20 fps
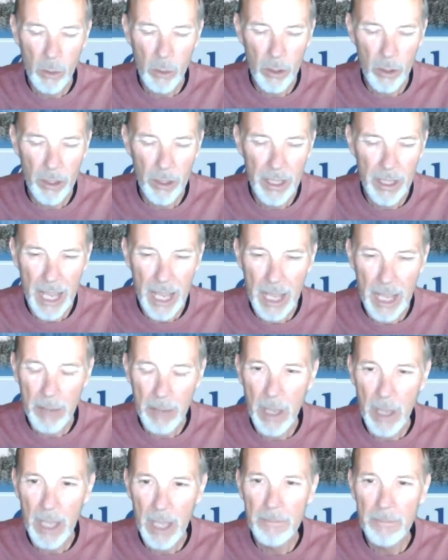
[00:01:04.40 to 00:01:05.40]
sword.
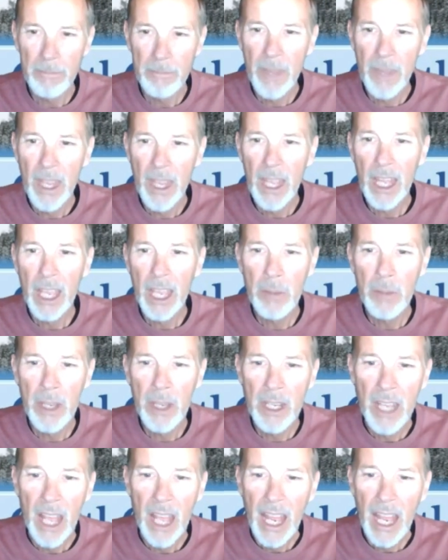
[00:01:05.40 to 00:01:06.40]
Amen.
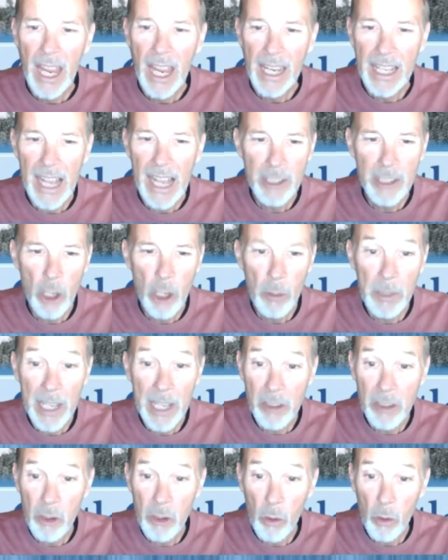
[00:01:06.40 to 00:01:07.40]
Amen. Hey guys, hope you
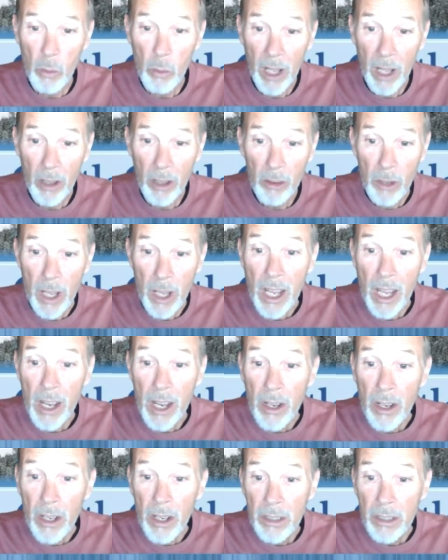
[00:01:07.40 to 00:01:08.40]
guys are doing well.
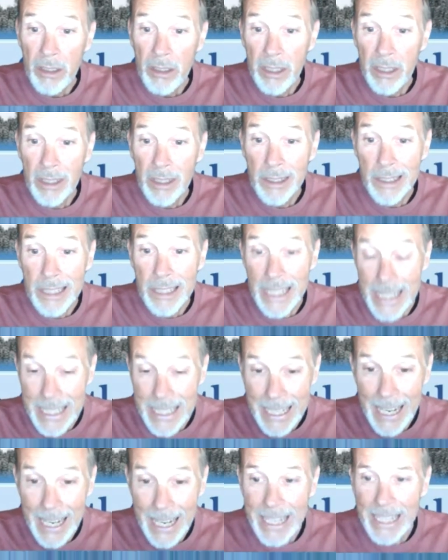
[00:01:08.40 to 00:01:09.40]

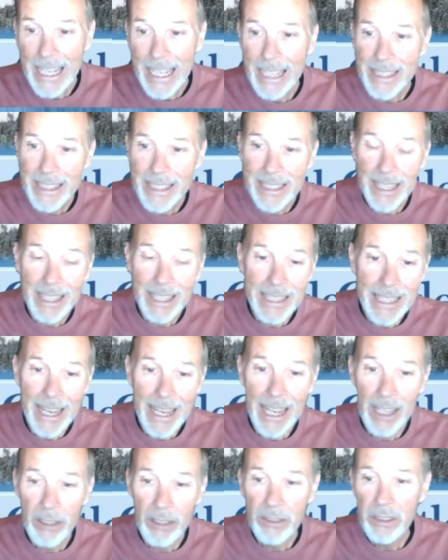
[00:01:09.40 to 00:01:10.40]
Tonight at
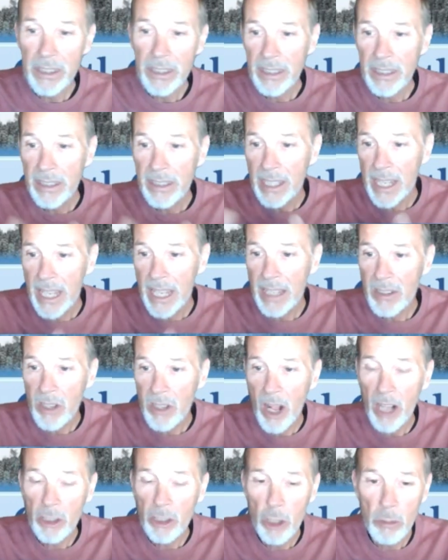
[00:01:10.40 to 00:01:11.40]
sundown, today
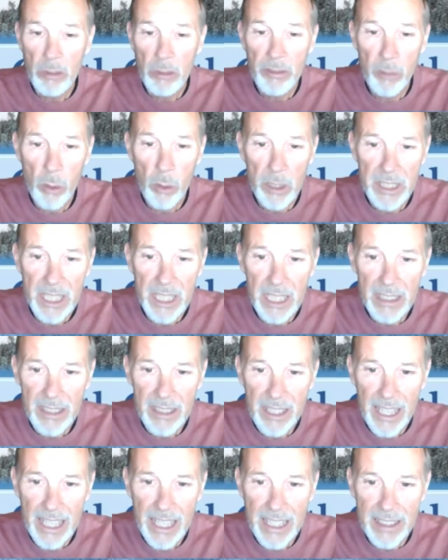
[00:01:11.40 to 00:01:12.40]
is October
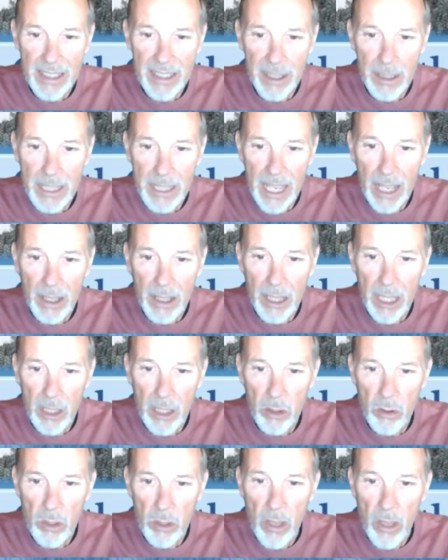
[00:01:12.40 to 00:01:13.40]
14th. Tonight at sundown
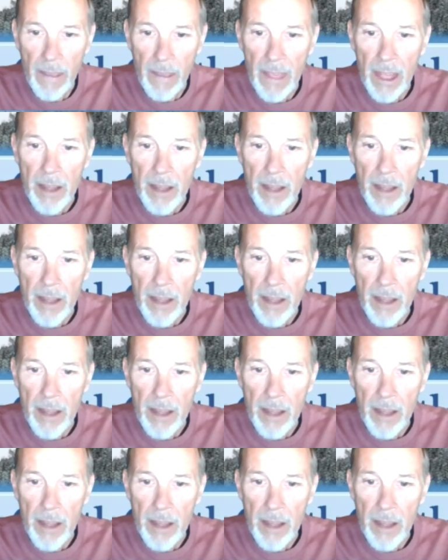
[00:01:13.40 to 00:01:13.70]
is